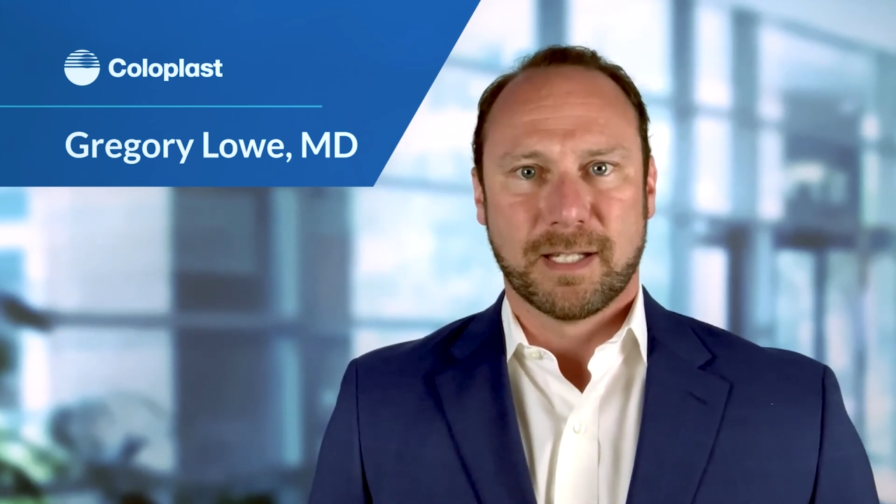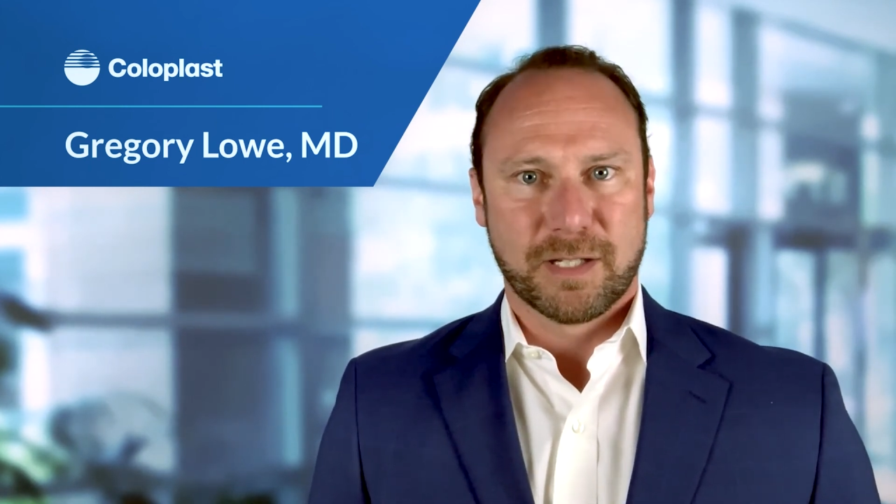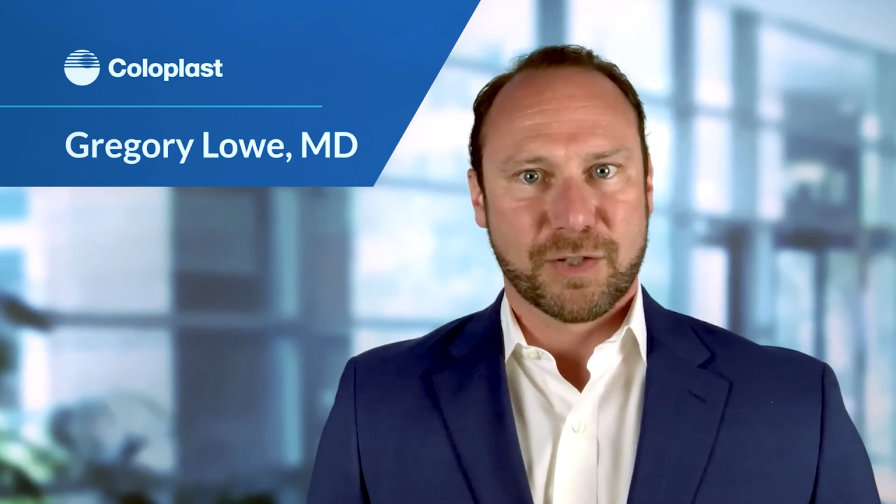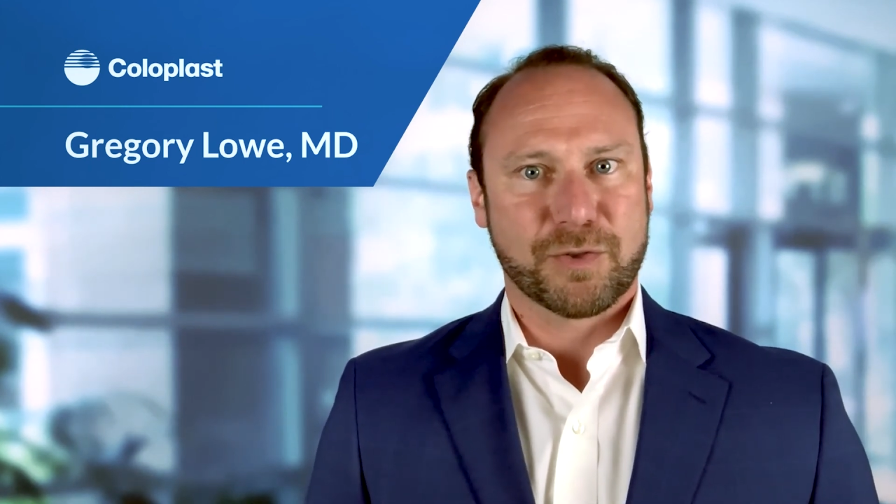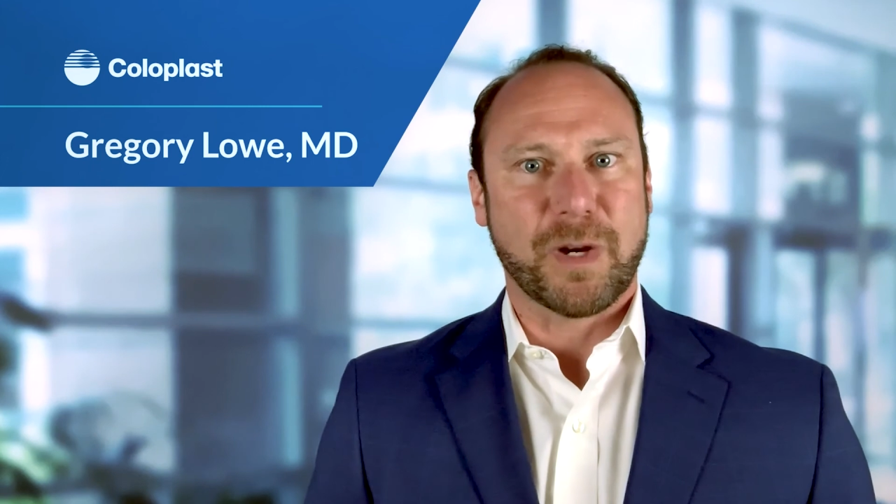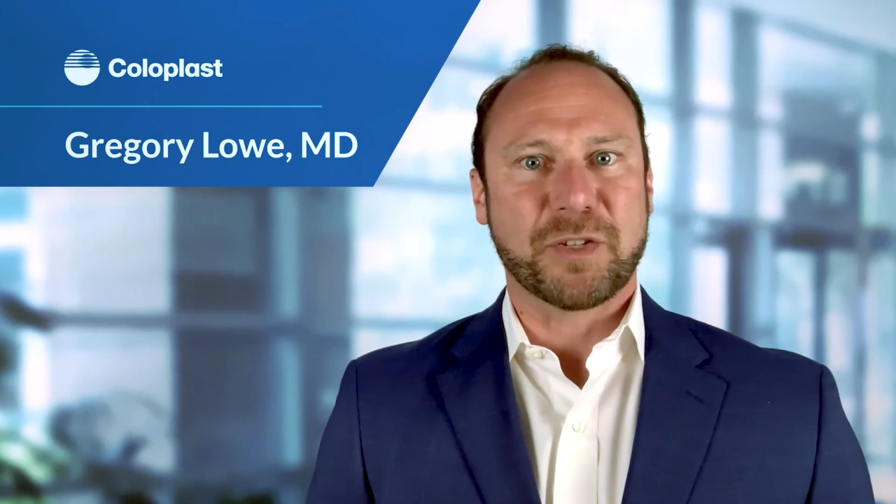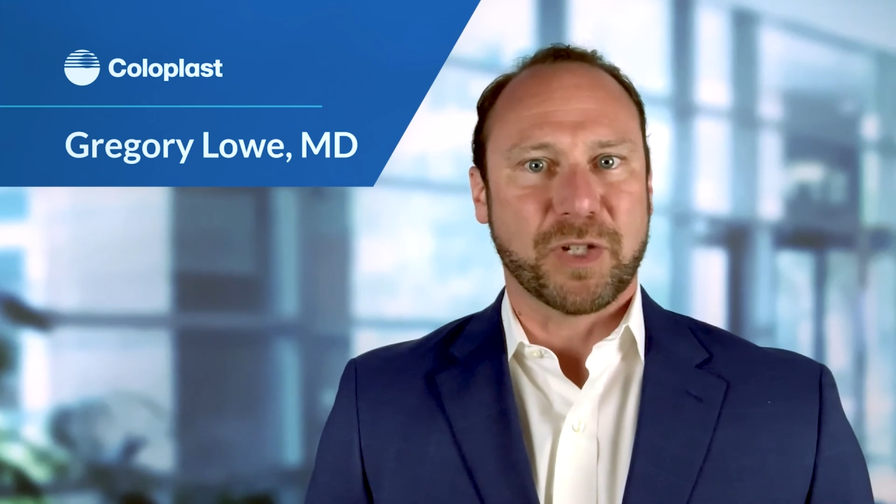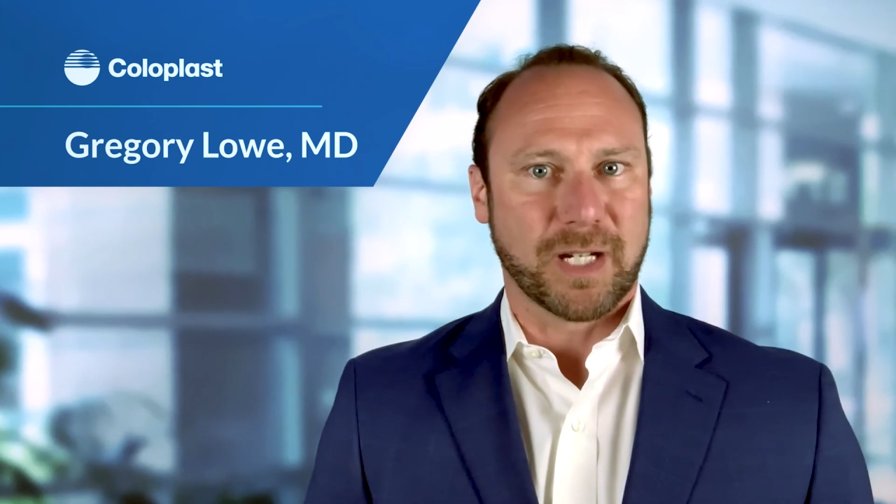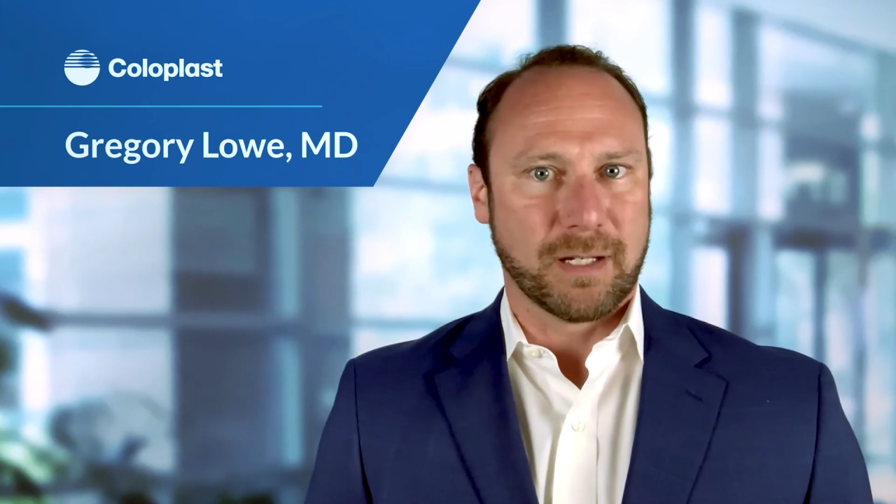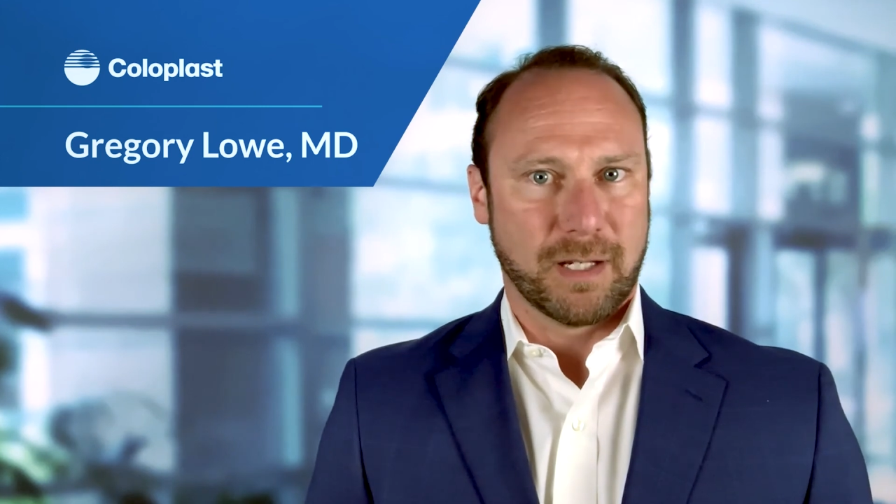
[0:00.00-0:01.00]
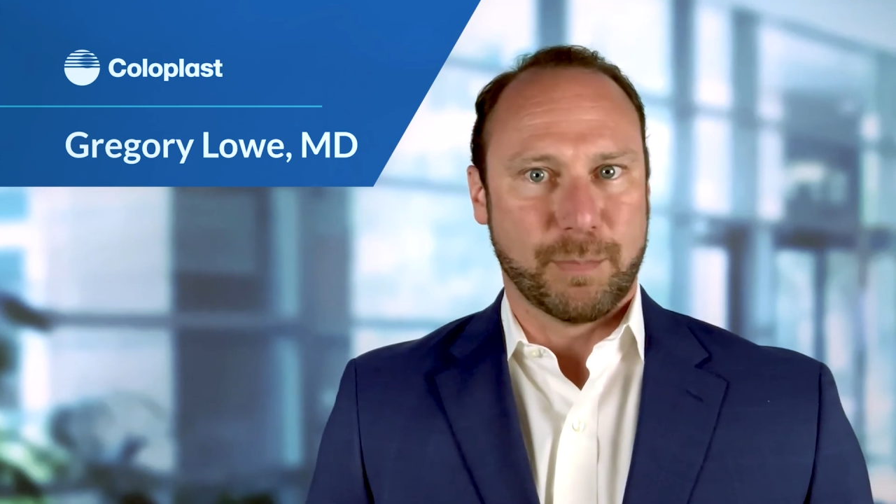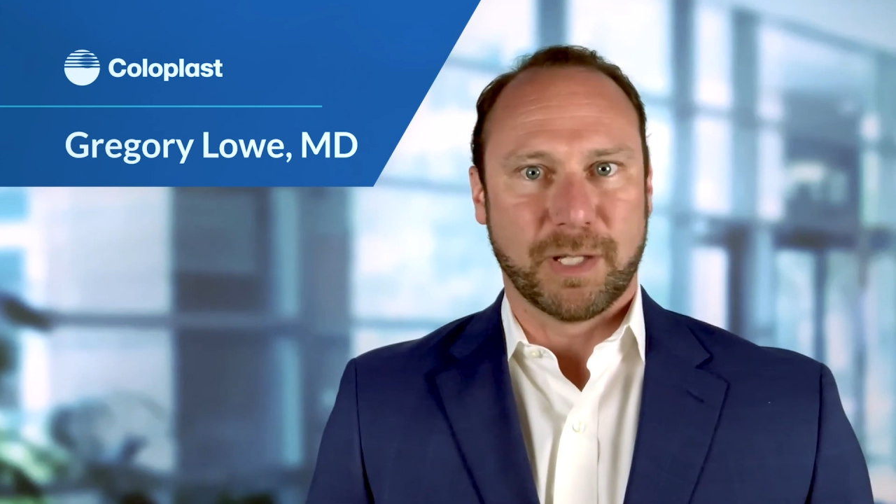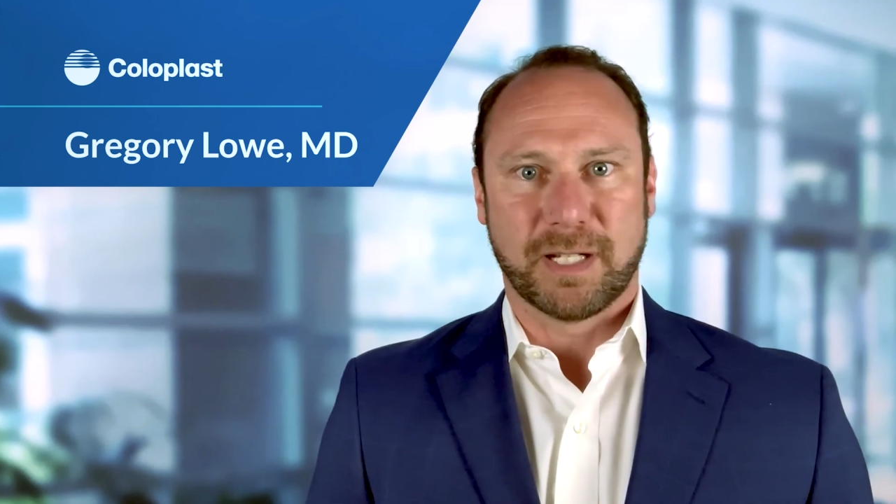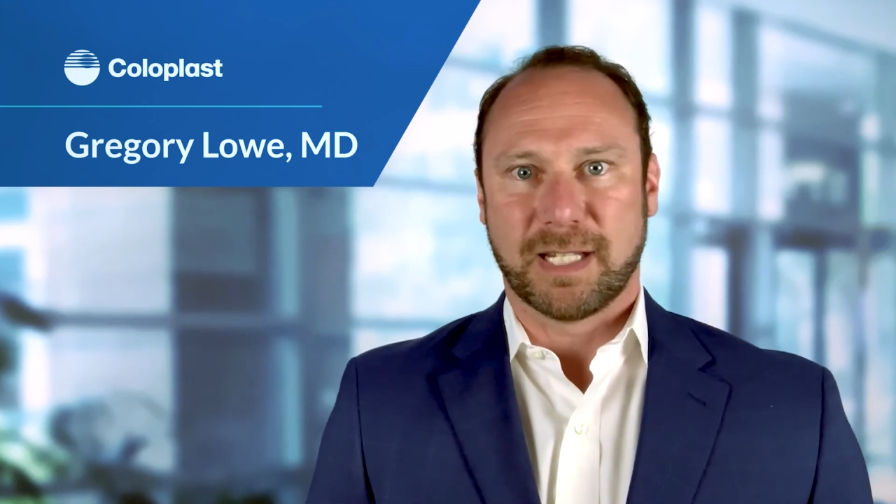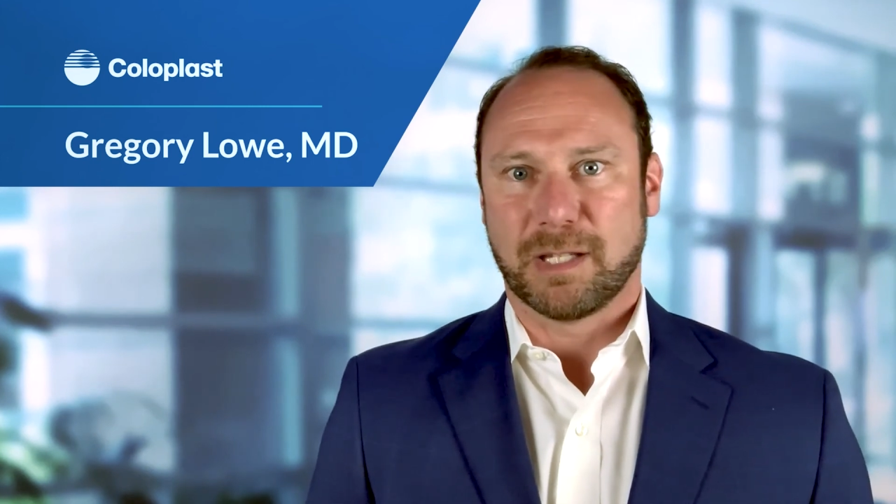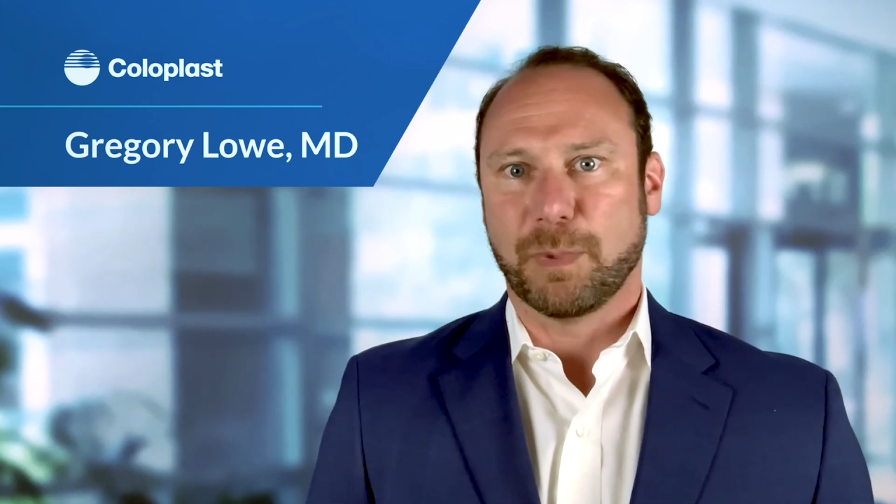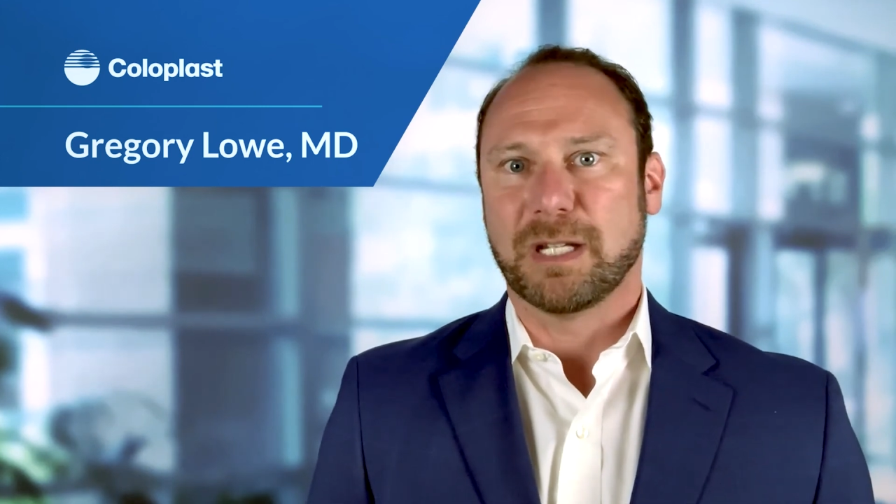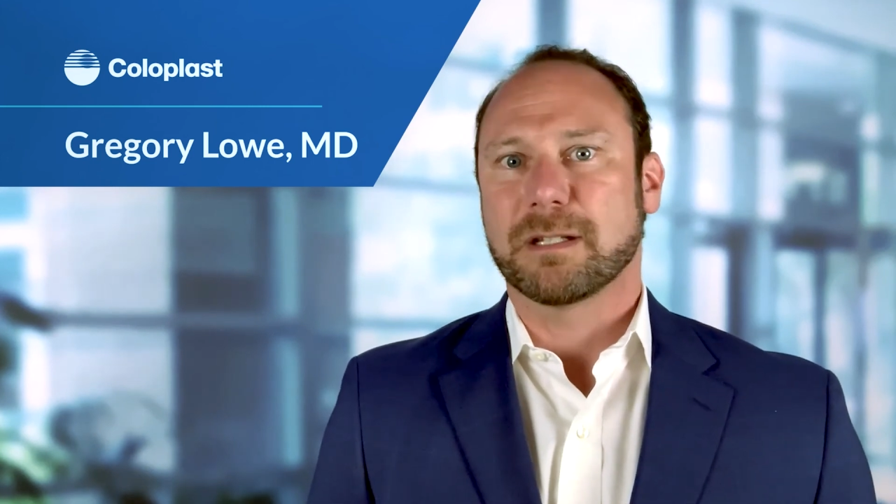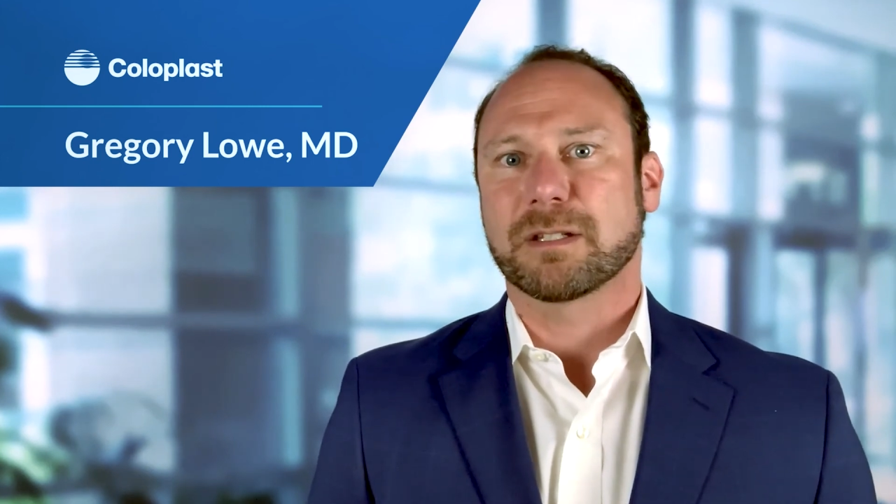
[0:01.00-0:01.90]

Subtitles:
stretching ability of the penis.